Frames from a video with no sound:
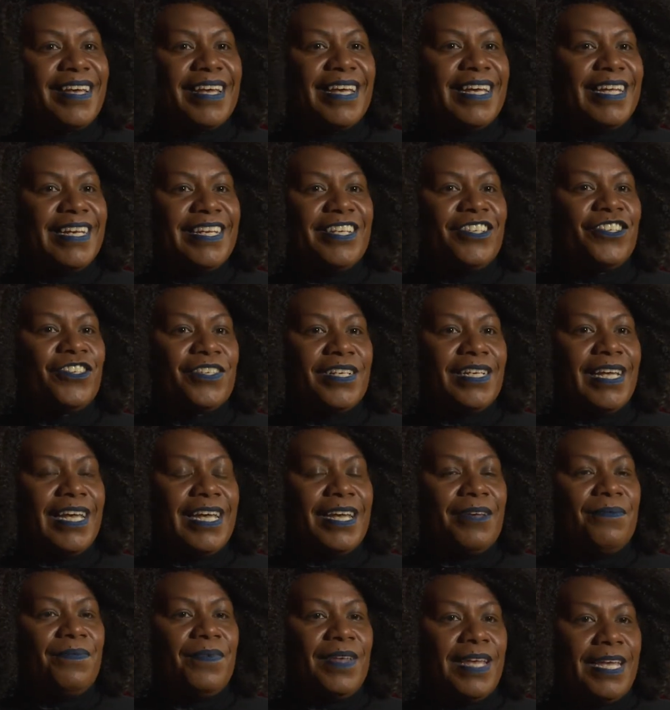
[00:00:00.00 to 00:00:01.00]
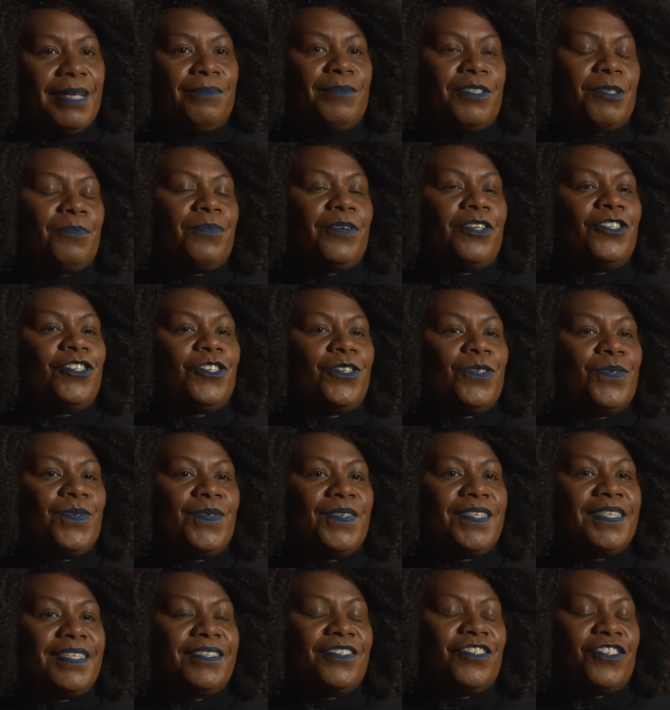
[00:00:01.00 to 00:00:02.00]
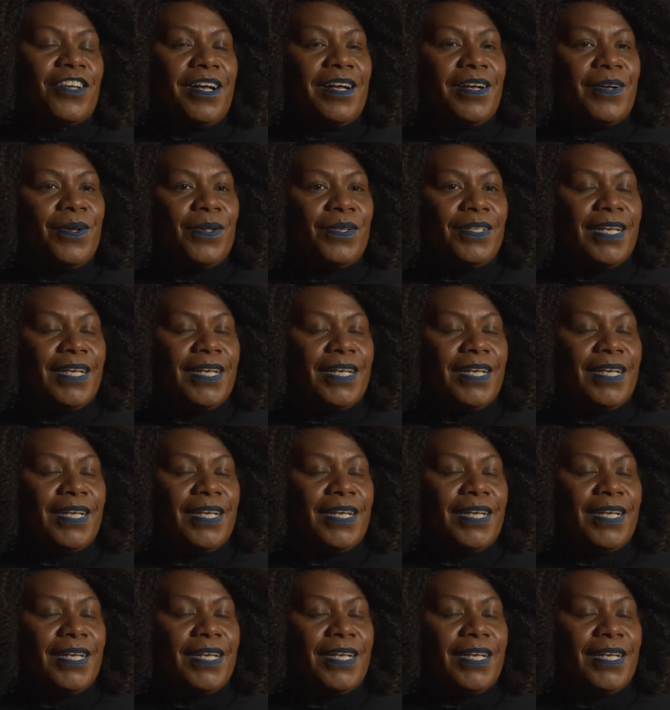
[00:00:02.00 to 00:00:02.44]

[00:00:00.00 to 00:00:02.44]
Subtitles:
initially for him to produce Charcoal